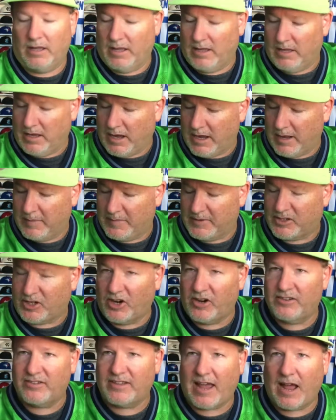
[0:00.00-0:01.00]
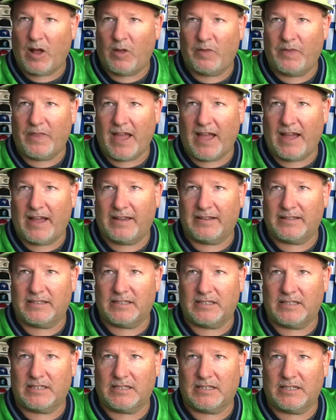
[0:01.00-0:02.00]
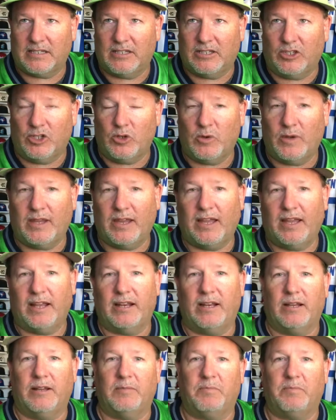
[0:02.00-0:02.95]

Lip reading: it turns out that you get